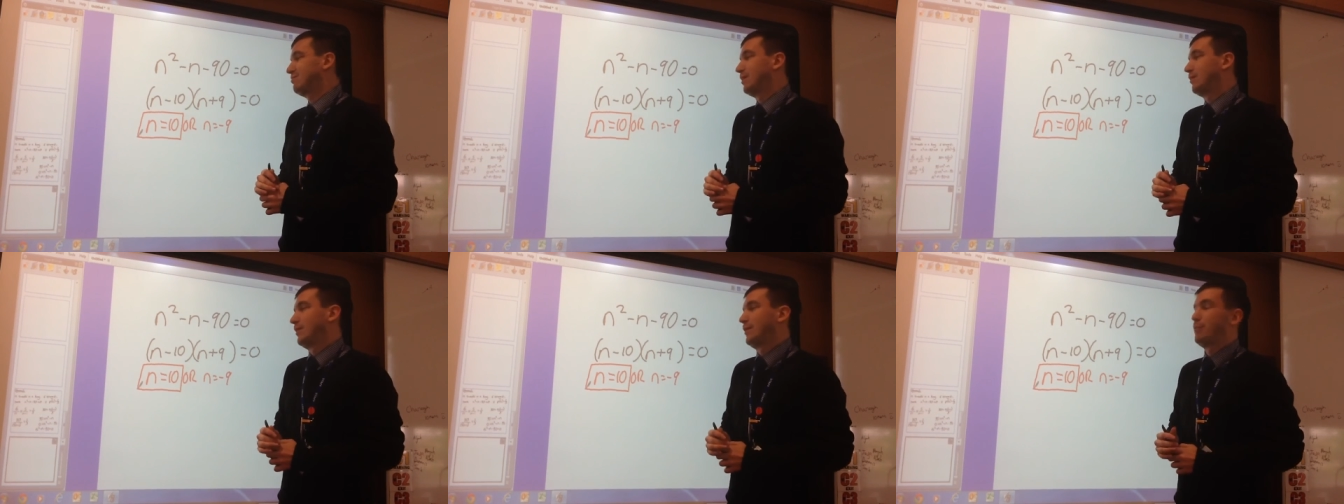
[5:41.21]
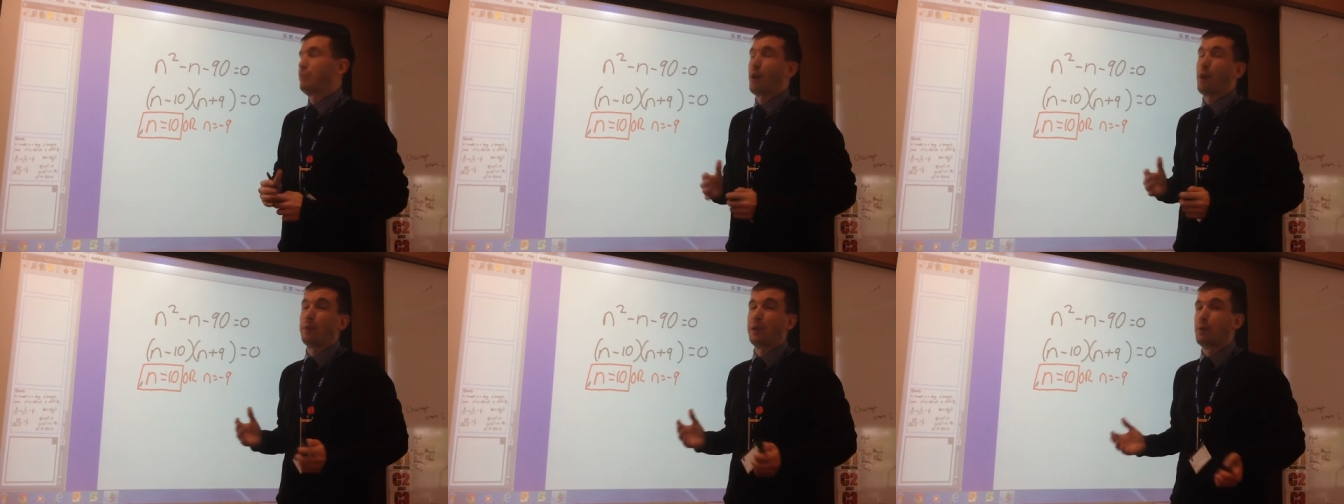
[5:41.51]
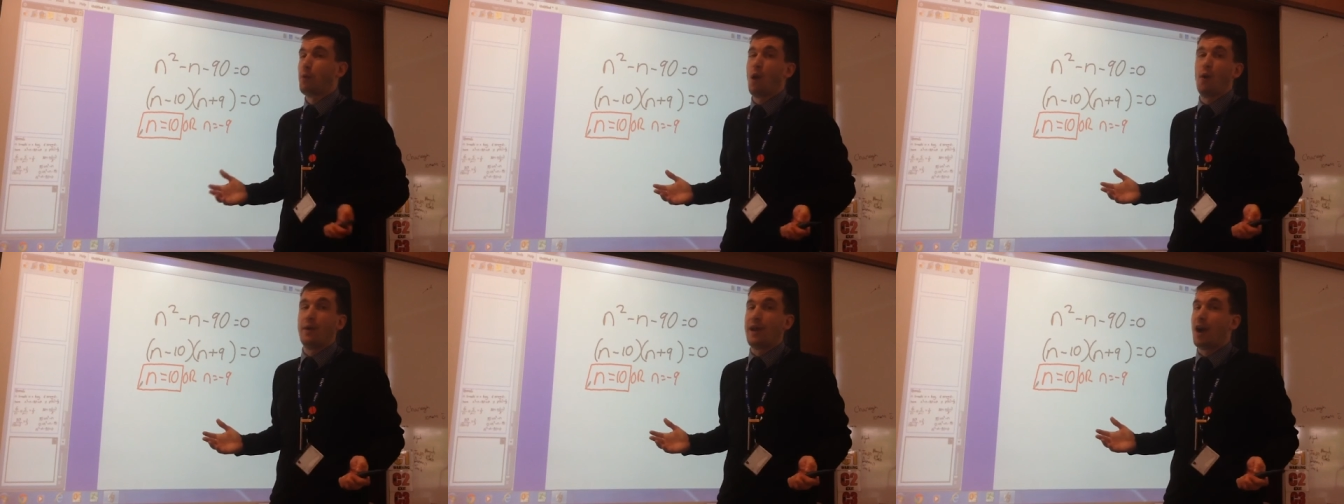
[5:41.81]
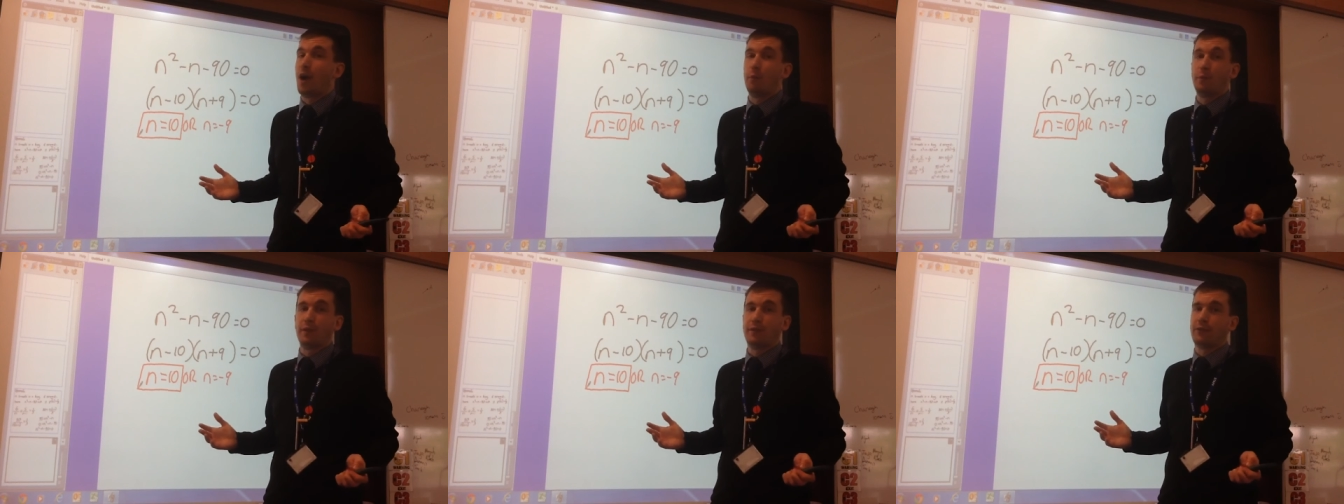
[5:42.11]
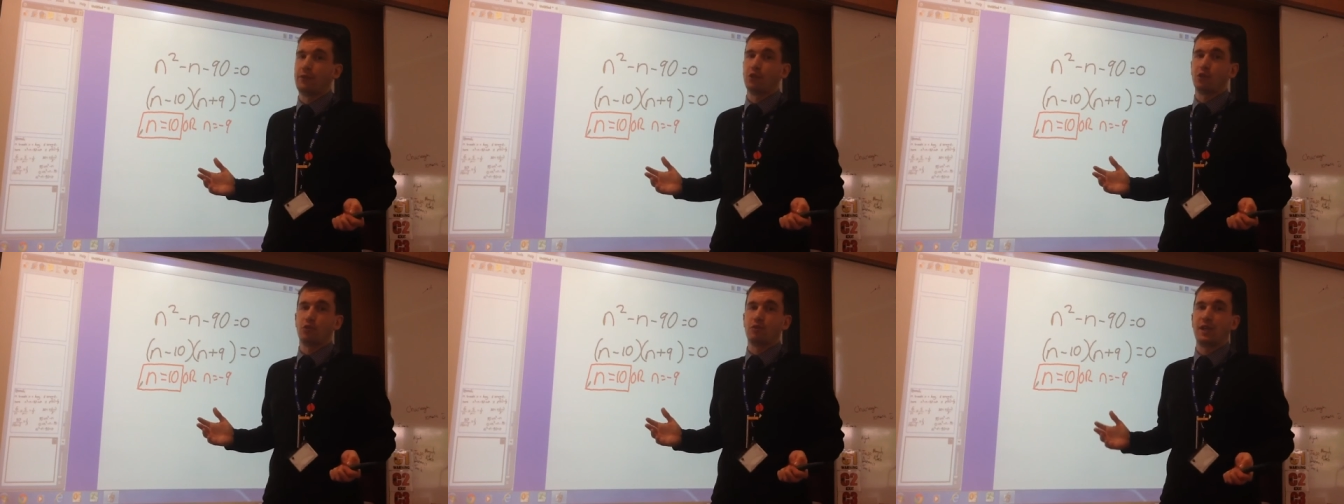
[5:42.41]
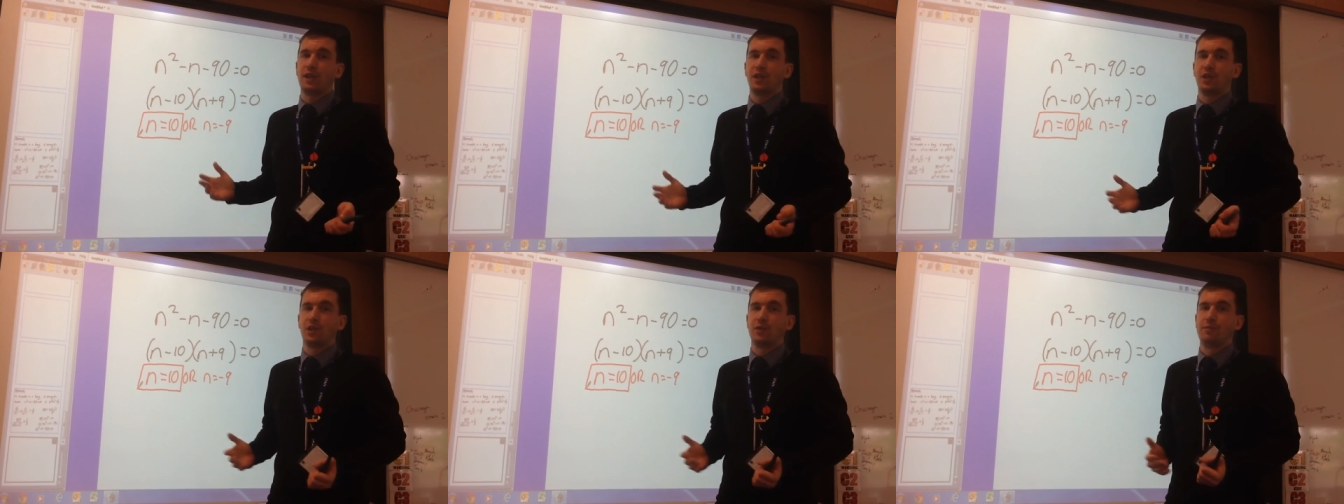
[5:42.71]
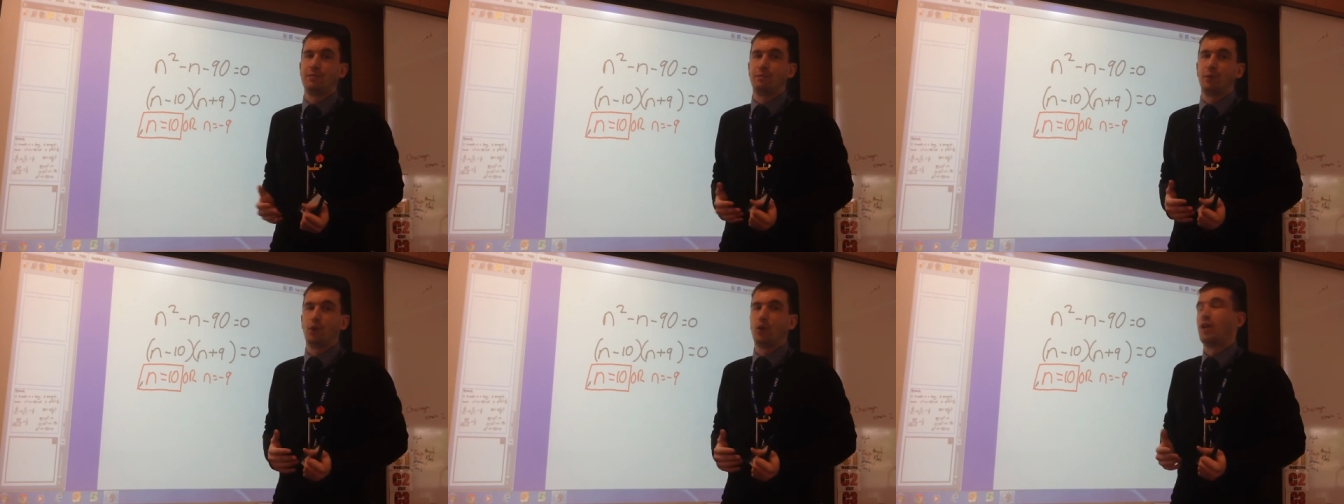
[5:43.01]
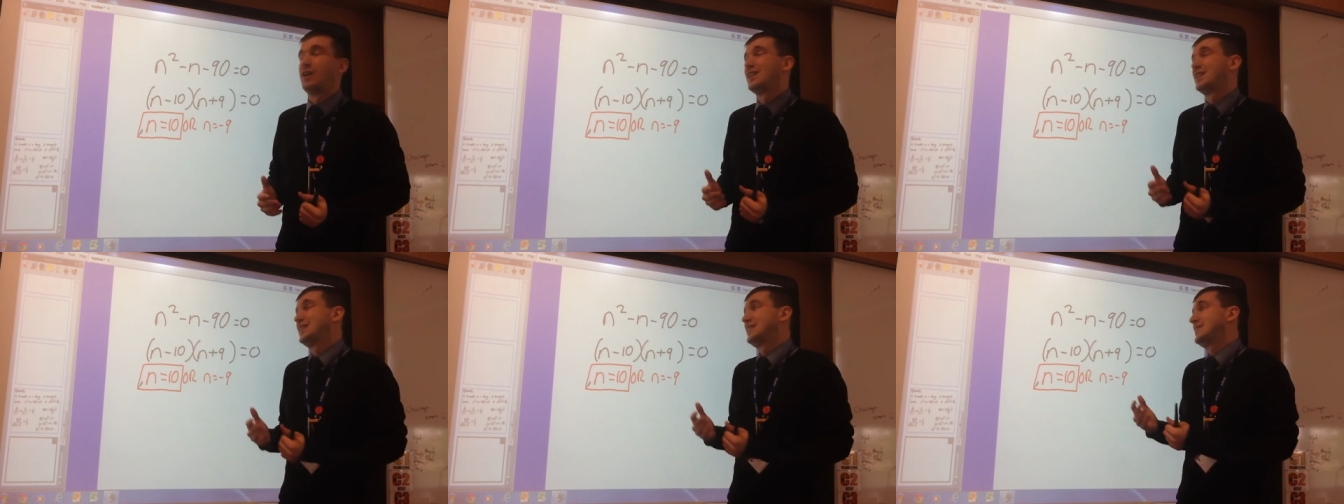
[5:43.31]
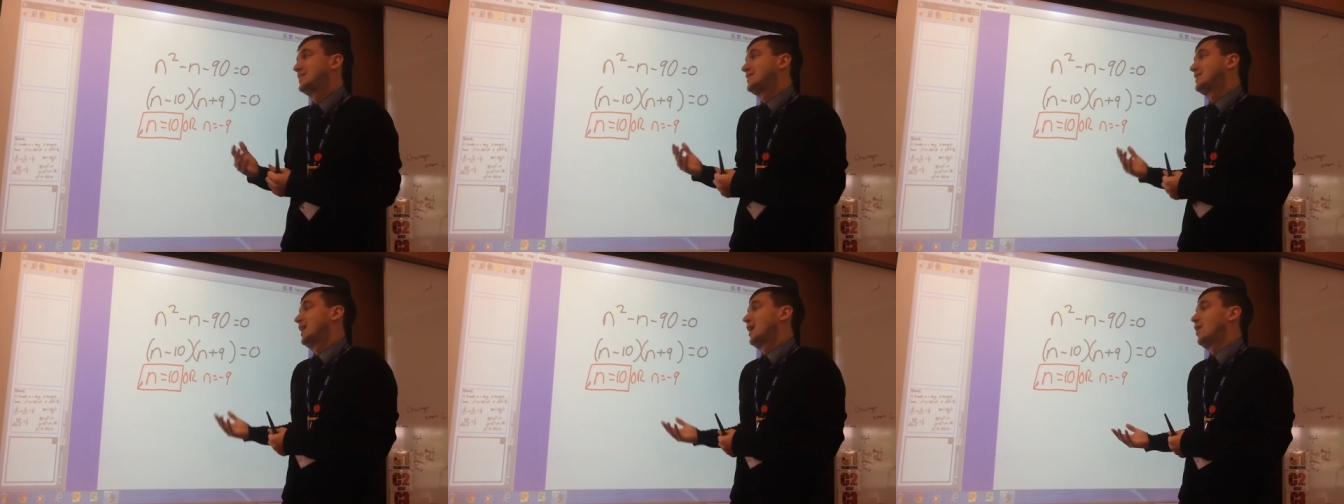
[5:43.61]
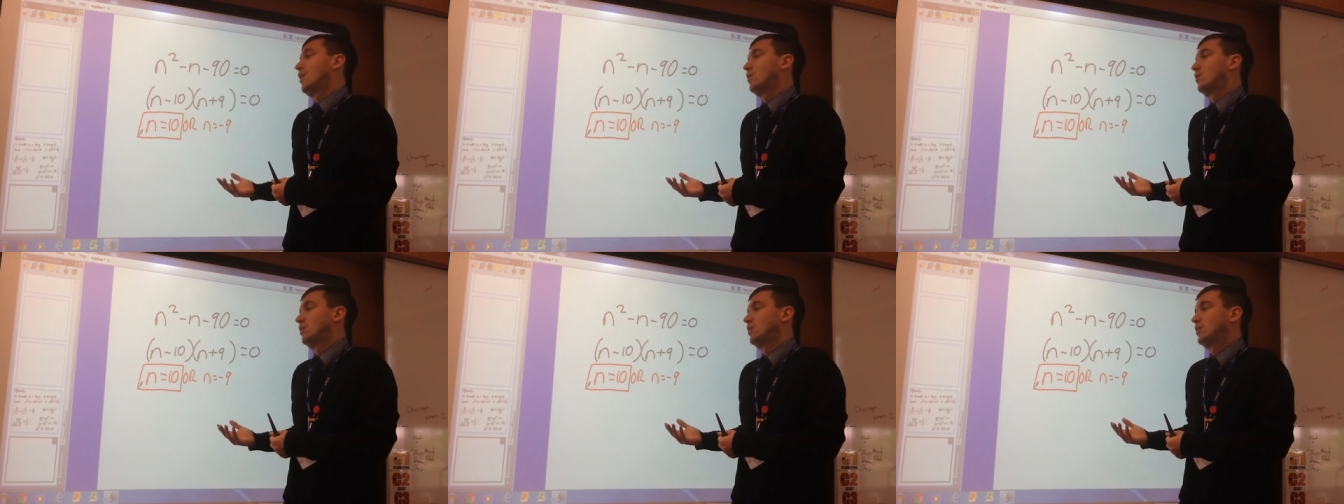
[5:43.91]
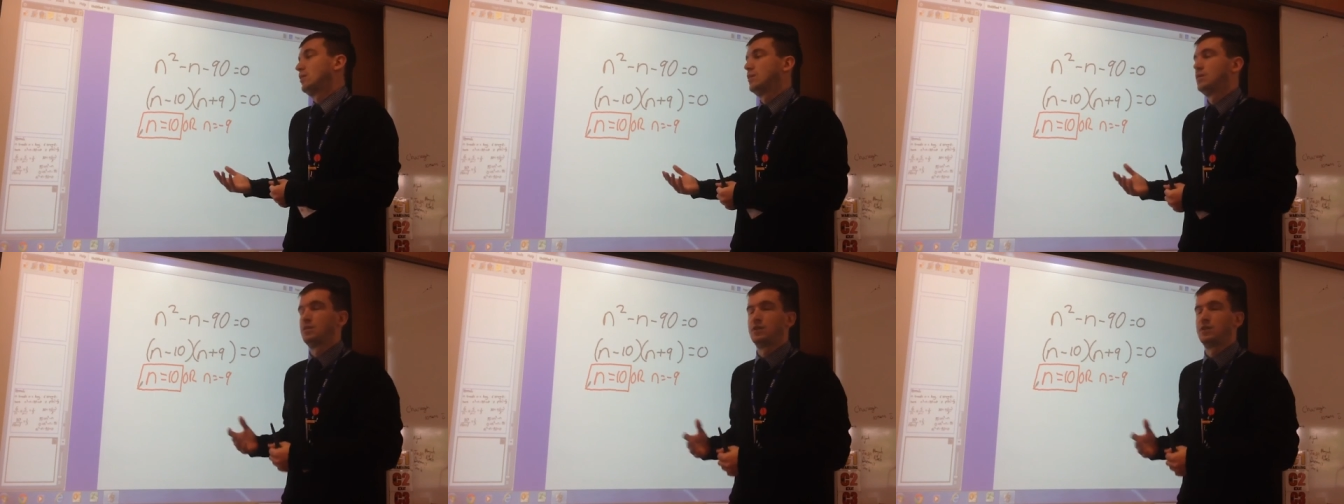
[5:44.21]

it, probably won't help your frustration, but at least now